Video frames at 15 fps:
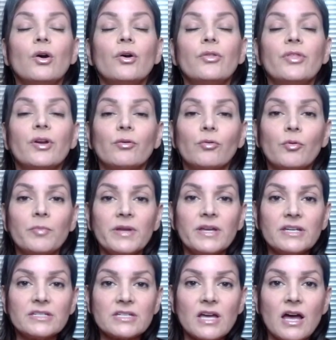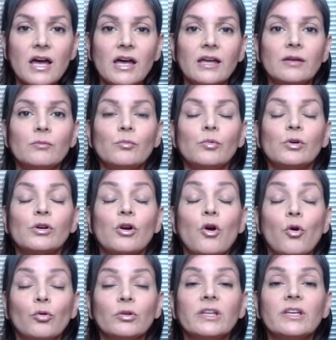There will be a time where
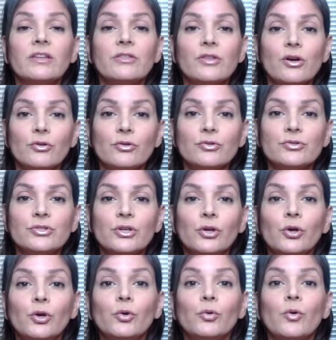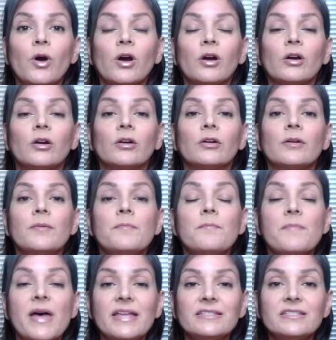only those who are
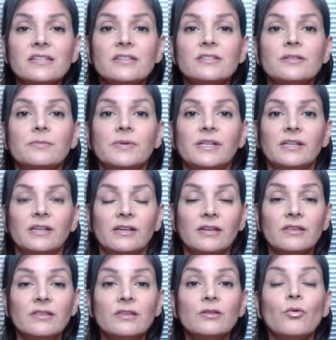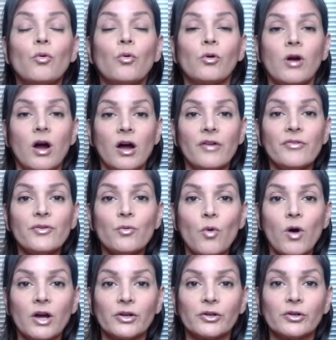meant to be in or on the
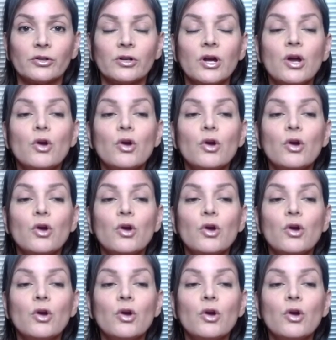water